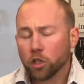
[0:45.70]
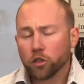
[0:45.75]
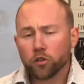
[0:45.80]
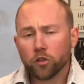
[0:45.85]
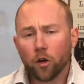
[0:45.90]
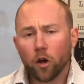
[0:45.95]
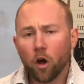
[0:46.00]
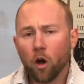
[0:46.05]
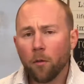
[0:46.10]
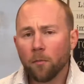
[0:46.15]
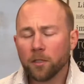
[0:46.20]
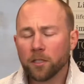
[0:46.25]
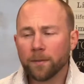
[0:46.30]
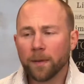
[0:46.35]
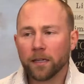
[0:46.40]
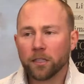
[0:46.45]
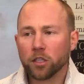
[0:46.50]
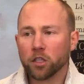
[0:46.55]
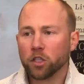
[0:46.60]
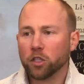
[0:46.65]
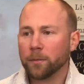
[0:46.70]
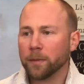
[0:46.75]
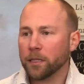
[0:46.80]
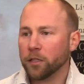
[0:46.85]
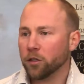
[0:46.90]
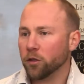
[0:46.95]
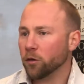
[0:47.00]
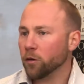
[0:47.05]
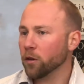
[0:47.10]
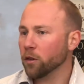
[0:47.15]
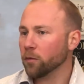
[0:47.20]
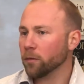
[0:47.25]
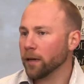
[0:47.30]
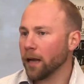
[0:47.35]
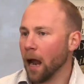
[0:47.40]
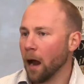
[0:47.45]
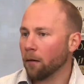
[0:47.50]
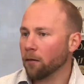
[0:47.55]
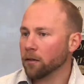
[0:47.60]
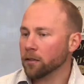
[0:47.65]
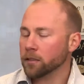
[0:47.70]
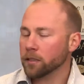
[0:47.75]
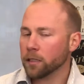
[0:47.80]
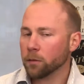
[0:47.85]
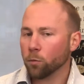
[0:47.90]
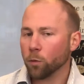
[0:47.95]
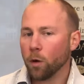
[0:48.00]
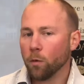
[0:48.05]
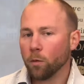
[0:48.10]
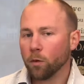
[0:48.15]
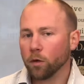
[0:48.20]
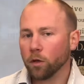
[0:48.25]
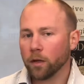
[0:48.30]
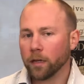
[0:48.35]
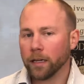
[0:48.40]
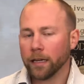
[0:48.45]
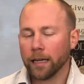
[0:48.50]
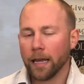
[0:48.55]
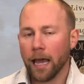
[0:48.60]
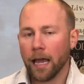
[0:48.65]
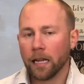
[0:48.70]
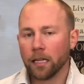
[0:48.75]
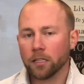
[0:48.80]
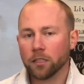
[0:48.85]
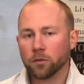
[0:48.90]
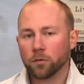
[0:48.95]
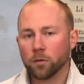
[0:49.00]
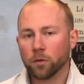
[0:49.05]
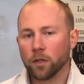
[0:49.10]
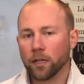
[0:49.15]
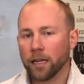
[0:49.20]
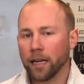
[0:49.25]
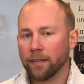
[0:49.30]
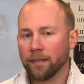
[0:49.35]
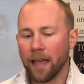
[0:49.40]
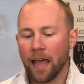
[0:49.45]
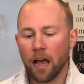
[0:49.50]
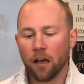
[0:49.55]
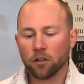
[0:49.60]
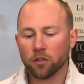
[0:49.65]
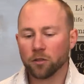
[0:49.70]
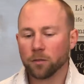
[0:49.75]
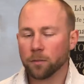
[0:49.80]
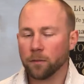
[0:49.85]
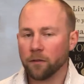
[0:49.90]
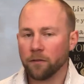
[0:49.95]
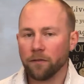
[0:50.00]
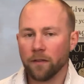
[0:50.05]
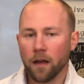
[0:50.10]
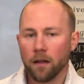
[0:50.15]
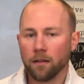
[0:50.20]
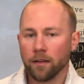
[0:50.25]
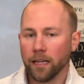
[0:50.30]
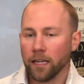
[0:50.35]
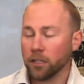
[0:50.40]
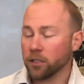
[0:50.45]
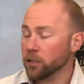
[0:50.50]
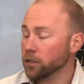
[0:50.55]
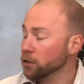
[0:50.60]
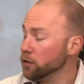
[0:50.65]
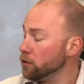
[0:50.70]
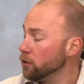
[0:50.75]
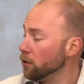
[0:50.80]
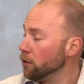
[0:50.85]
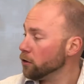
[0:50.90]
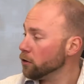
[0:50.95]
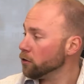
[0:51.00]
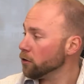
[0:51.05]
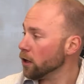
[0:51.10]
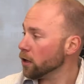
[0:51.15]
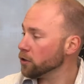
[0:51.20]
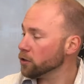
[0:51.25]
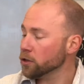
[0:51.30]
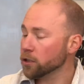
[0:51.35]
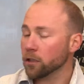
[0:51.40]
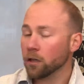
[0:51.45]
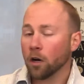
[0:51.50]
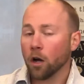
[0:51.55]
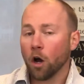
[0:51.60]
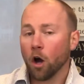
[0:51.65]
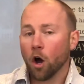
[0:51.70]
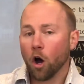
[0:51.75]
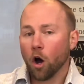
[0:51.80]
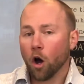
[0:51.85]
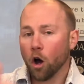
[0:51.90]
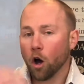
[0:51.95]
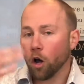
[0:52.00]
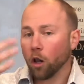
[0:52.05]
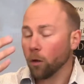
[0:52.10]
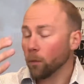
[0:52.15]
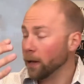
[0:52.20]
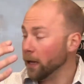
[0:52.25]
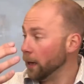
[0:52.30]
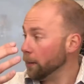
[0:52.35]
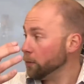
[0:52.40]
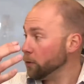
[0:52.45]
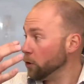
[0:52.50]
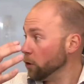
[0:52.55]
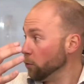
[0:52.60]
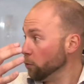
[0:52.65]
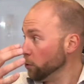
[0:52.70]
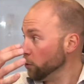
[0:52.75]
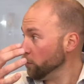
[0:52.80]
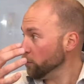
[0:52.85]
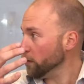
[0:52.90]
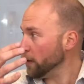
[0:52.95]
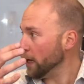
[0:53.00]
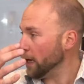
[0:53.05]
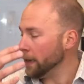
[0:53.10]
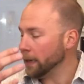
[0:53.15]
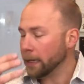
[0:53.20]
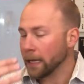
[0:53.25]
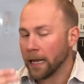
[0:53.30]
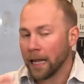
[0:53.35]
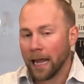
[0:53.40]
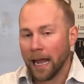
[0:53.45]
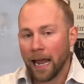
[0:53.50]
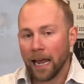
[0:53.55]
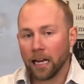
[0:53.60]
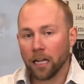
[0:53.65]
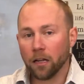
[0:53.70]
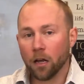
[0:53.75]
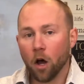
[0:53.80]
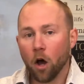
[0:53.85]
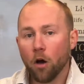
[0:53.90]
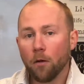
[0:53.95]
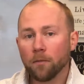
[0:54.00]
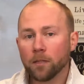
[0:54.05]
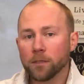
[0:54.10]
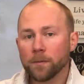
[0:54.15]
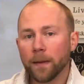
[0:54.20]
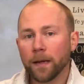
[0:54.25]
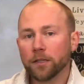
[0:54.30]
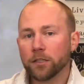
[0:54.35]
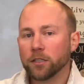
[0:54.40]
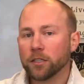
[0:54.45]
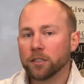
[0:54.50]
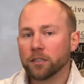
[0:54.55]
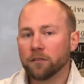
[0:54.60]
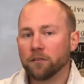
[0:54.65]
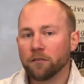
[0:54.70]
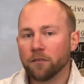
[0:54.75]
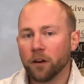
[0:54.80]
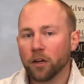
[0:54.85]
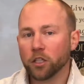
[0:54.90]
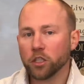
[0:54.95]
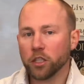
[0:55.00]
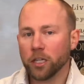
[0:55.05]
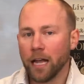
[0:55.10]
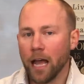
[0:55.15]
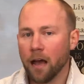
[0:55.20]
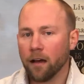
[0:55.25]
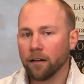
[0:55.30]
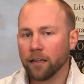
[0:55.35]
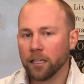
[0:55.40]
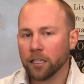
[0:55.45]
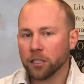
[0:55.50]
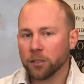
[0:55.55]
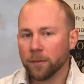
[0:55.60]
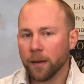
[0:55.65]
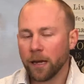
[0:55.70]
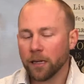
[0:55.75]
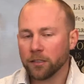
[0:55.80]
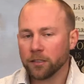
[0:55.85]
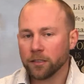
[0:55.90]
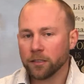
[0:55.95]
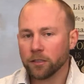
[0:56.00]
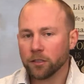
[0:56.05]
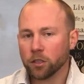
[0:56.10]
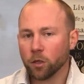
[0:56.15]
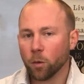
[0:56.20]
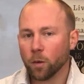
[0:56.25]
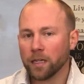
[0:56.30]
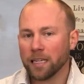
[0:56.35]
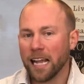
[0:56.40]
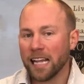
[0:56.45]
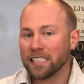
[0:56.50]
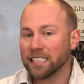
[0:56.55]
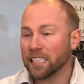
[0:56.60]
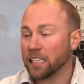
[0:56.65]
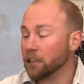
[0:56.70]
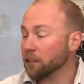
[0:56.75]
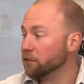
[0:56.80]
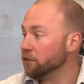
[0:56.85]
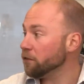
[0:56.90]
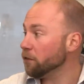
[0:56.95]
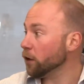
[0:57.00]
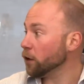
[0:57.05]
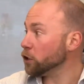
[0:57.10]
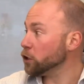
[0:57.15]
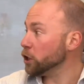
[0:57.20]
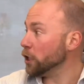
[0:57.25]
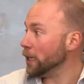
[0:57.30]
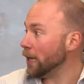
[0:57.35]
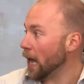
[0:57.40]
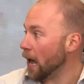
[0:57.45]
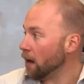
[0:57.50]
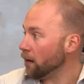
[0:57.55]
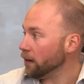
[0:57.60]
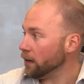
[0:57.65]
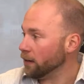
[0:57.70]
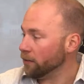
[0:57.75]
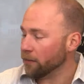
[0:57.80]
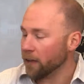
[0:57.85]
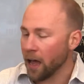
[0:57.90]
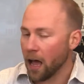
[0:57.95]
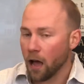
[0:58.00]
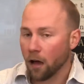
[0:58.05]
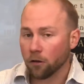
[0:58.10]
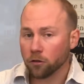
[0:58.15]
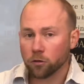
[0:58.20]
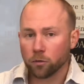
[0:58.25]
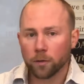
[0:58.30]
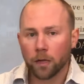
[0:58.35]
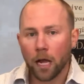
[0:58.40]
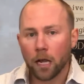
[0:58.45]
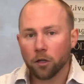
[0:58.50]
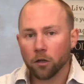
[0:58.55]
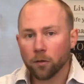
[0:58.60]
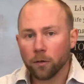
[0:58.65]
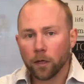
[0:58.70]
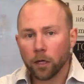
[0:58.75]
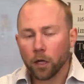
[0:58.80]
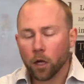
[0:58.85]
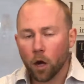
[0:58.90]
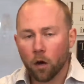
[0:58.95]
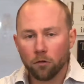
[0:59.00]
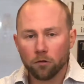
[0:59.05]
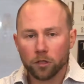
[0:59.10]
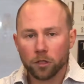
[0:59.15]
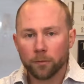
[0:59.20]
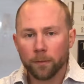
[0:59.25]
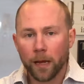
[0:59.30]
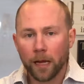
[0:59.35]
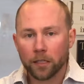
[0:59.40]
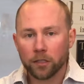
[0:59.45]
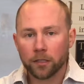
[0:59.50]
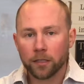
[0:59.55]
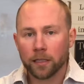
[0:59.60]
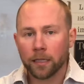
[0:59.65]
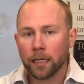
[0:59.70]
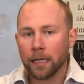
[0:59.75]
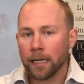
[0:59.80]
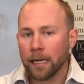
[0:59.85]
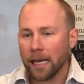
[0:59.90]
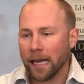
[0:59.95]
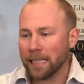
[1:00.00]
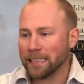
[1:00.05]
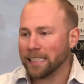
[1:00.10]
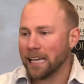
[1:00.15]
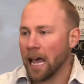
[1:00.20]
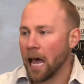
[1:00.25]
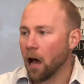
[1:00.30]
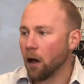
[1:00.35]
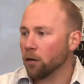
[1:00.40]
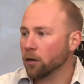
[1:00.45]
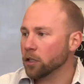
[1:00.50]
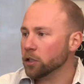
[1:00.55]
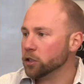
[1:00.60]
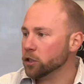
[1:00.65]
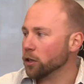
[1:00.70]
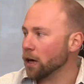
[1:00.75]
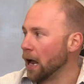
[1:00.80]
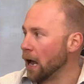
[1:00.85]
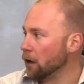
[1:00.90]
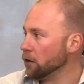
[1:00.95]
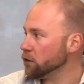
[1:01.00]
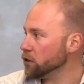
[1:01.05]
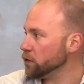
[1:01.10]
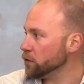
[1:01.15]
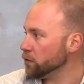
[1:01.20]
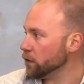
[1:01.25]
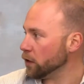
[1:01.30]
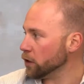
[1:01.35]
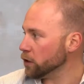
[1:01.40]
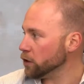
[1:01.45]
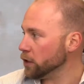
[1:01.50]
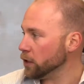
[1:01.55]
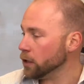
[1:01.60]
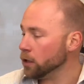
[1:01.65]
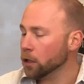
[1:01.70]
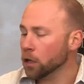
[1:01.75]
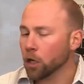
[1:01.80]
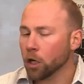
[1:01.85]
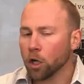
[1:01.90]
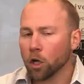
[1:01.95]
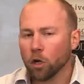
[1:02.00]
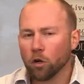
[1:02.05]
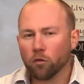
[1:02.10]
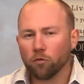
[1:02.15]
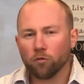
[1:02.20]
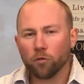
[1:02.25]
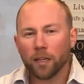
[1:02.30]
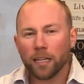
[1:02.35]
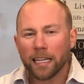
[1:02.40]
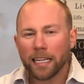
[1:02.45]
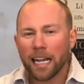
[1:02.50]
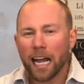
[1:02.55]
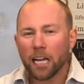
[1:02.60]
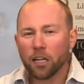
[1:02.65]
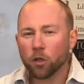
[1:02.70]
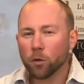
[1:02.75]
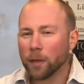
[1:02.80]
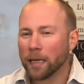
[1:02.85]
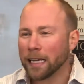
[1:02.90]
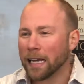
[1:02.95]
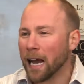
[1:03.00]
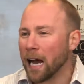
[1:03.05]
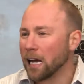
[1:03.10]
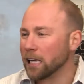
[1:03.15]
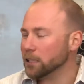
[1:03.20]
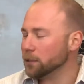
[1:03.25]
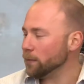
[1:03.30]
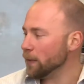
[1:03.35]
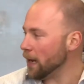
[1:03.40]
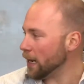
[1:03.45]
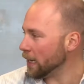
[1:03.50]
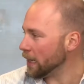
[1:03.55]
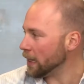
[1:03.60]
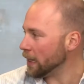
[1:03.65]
So home inspection should be 2 to 3 hours, and what we're looking at is we're looking at the house from the foundation, so the structure, all the way up to the roof line. And a home inspection is a functionality inspection, so we're testing the functionality of the house. We're not doing a code inspection, it's how does your house function. Really not doing cosmetic